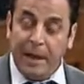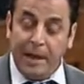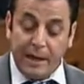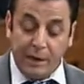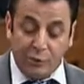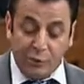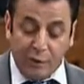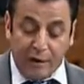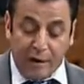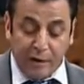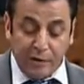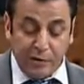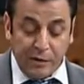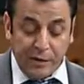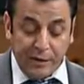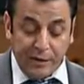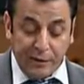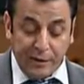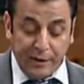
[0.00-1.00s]
In
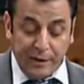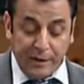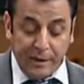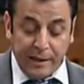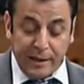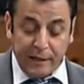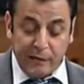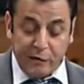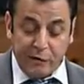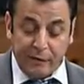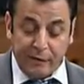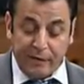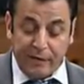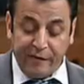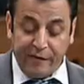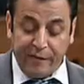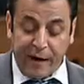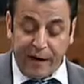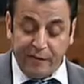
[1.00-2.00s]
2013, the
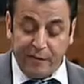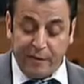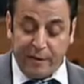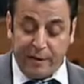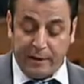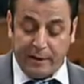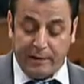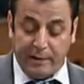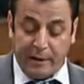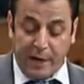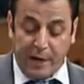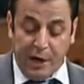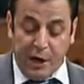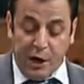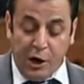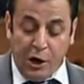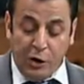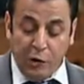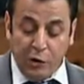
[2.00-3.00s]
Conservative government,
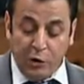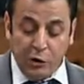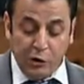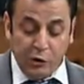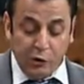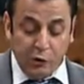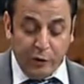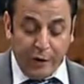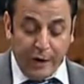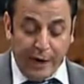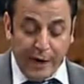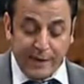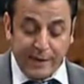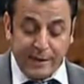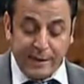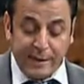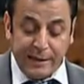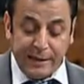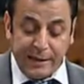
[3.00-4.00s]
in order to
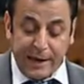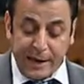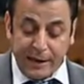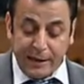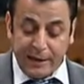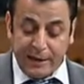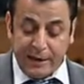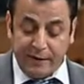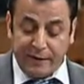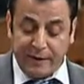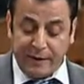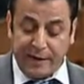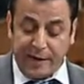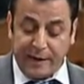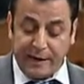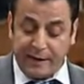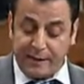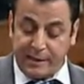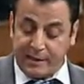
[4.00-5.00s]
enhance the integrity of the
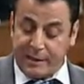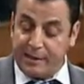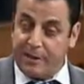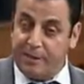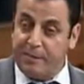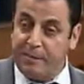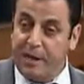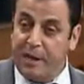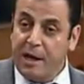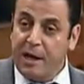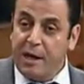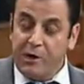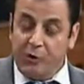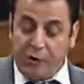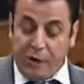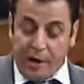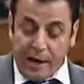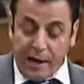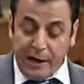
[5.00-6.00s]
tax system,
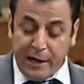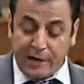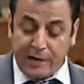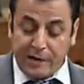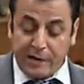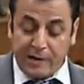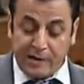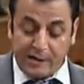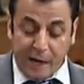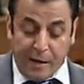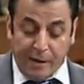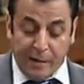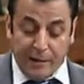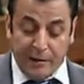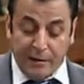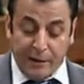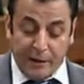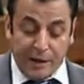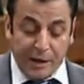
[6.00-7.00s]
created the Stop
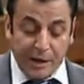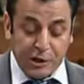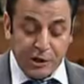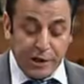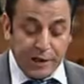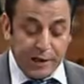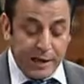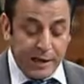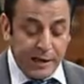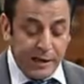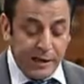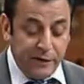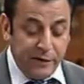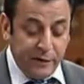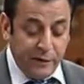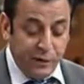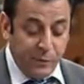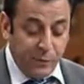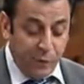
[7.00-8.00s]
International Tax
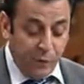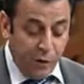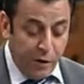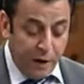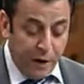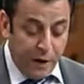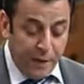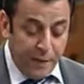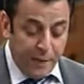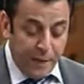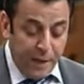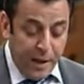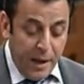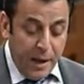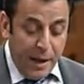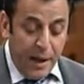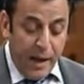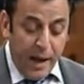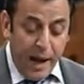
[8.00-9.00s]
Evasion program,
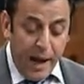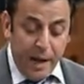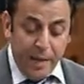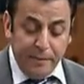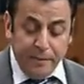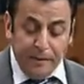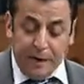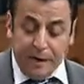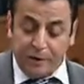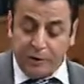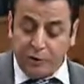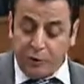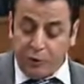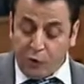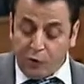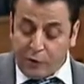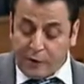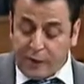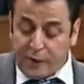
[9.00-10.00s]
aimed at
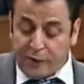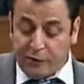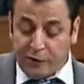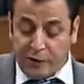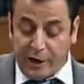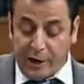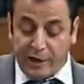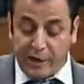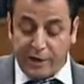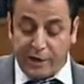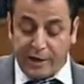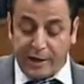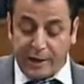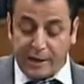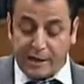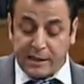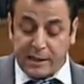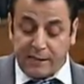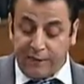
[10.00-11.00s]
reducing international
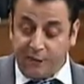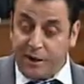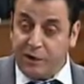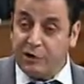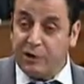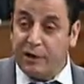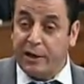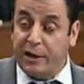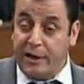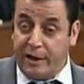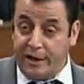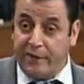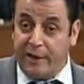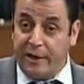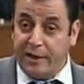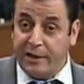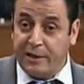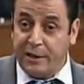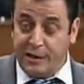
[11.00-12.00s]
tax
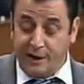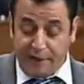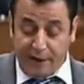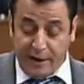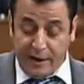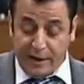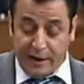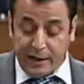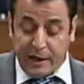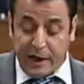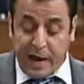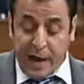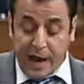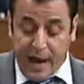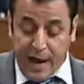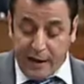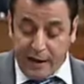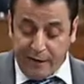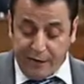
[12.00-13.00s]
evading
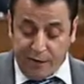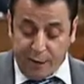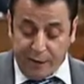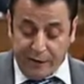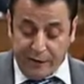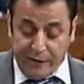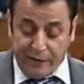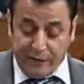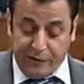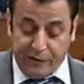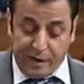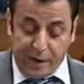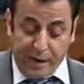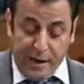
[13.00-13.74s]
and avoidance.